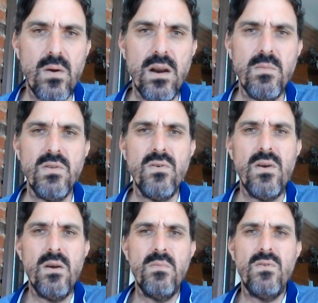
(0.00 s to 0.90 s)

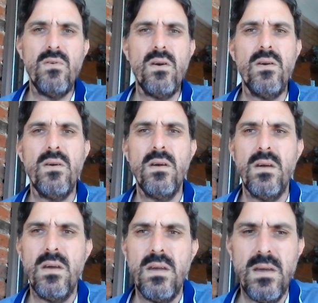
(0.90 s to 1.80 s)
Maduro, and Maduro.
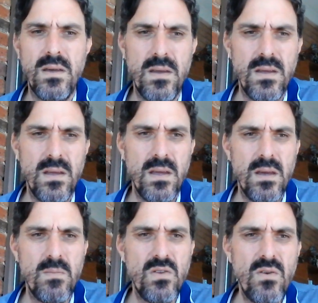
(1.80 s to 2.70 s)

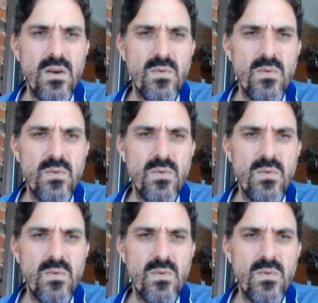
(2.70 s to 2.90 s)
Maduro